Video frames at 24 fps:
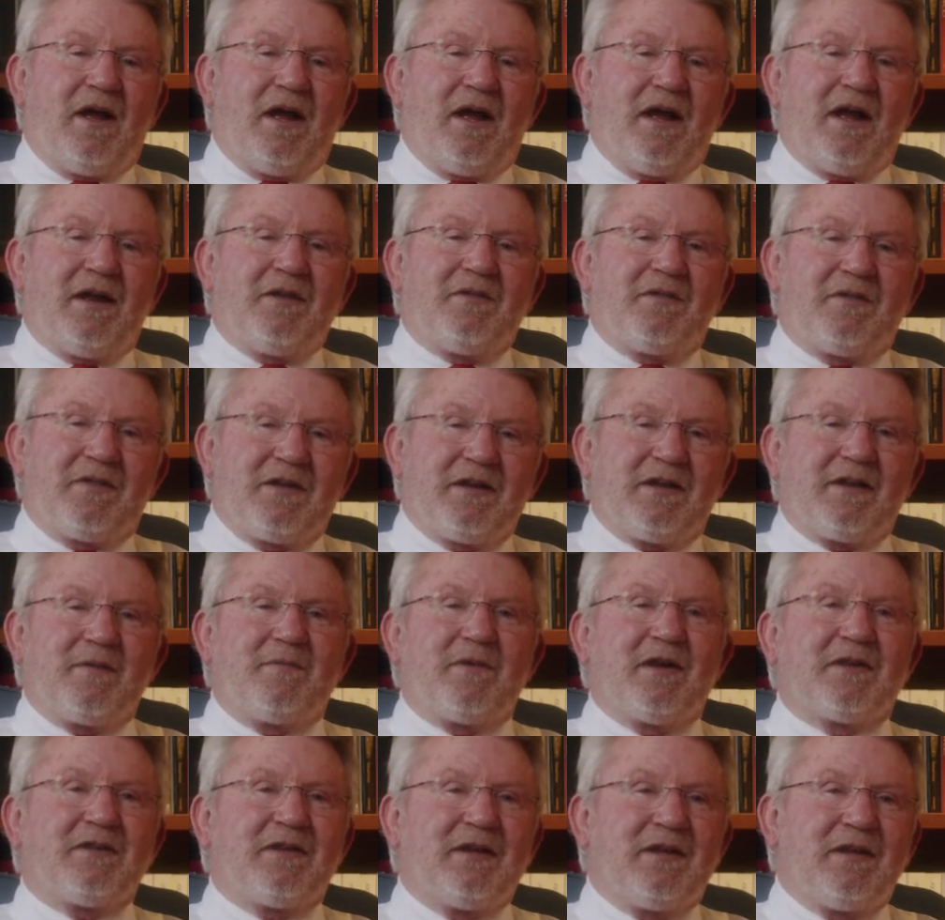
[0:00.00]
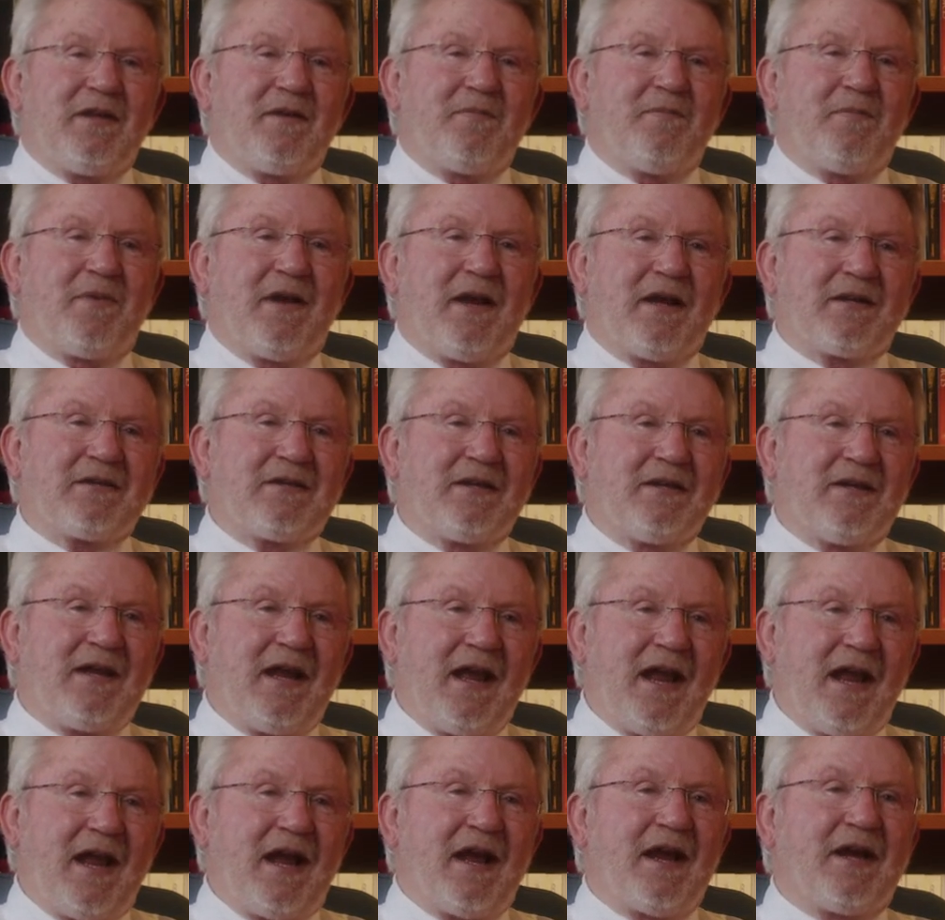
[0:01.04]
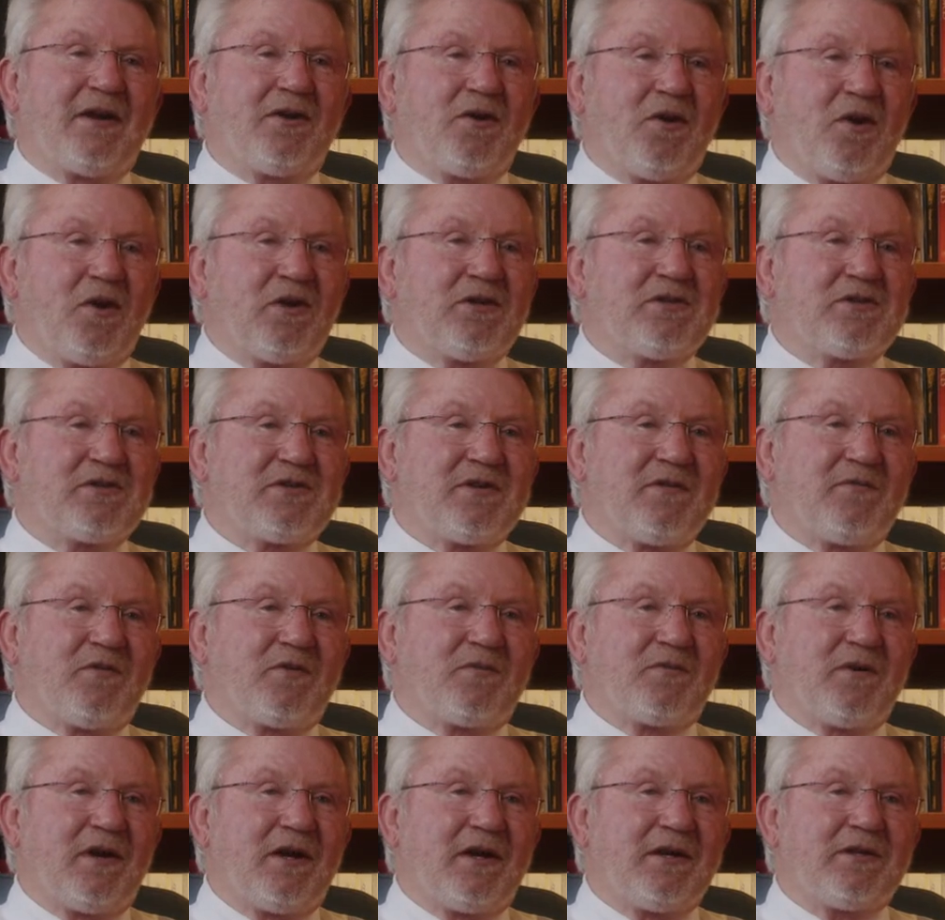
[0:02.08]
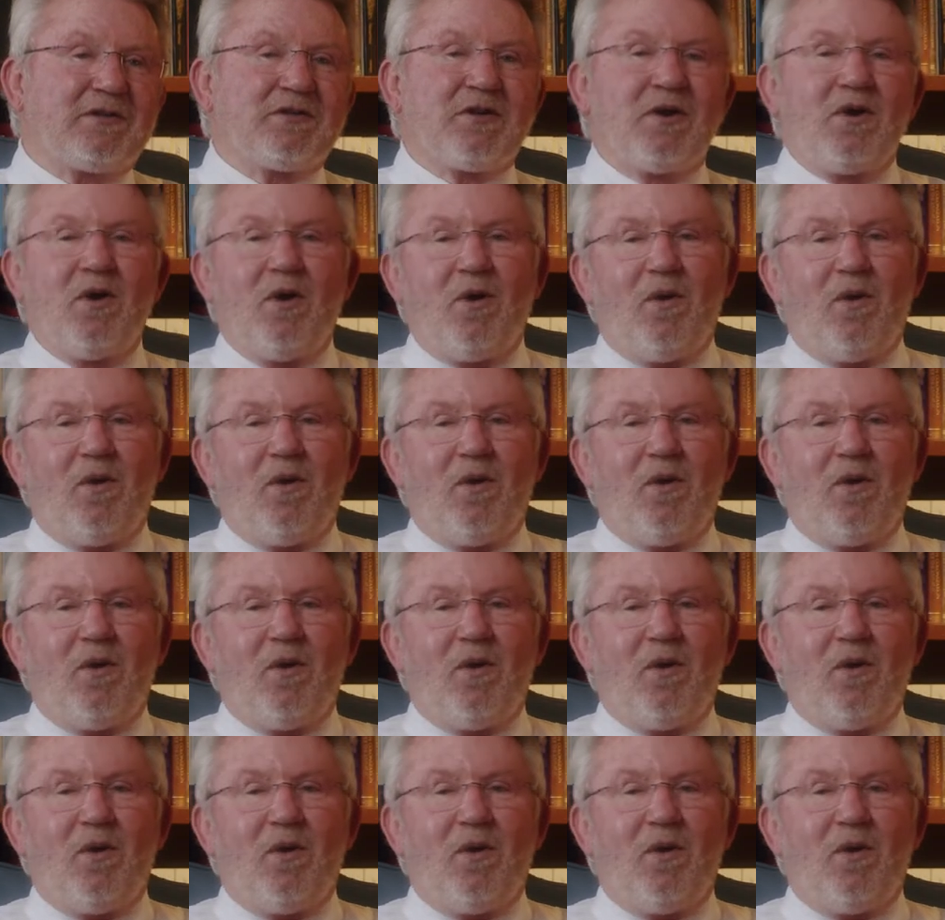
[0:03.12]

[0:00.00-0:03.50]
and think about the impact it had on civil rights.